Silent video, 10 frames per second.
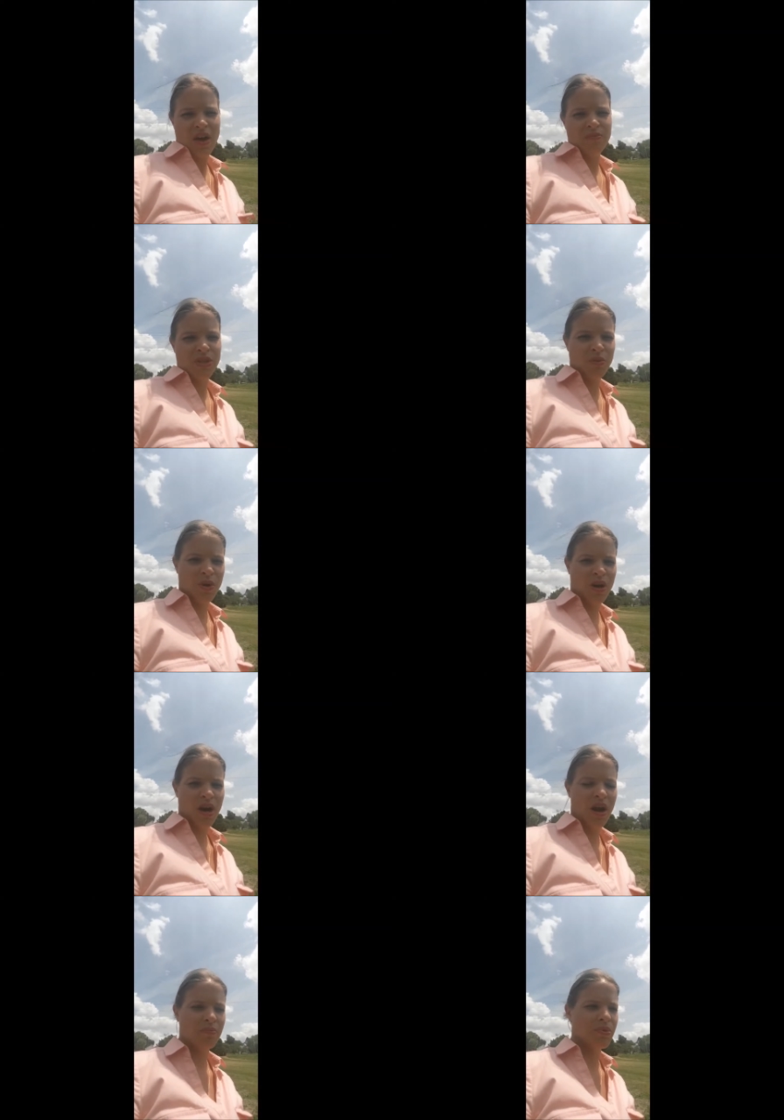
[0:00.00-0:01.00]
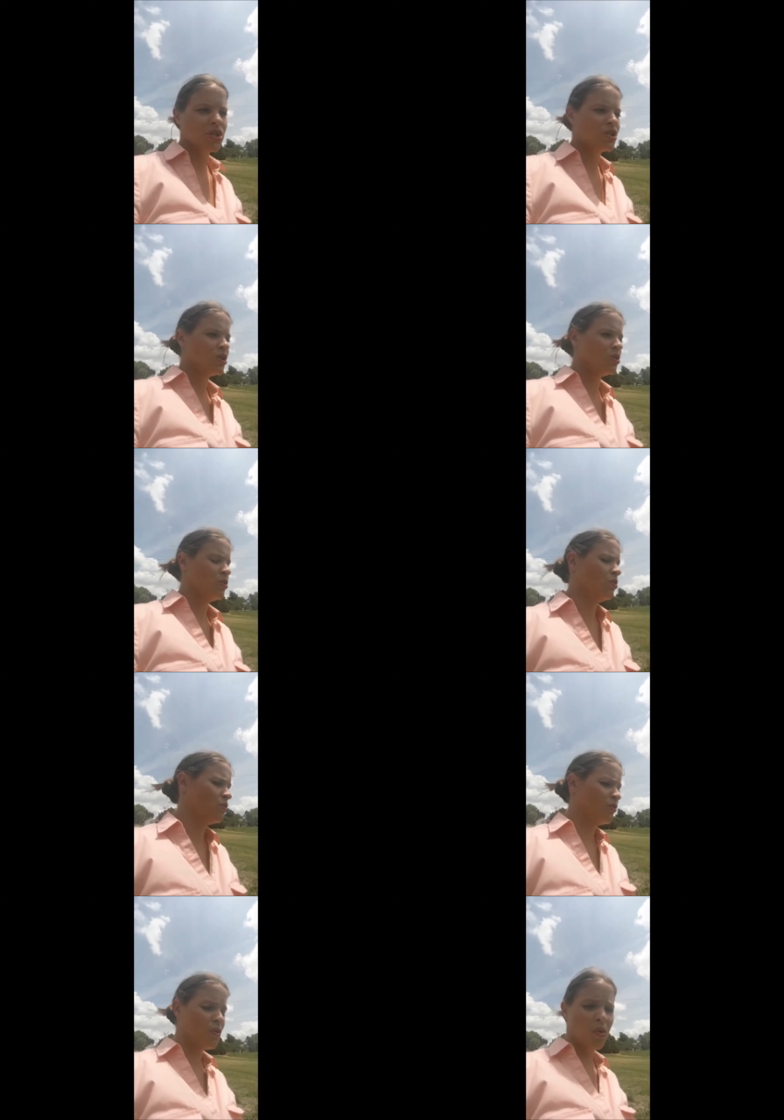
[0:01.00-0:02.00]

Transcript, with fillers: Um, so we're up to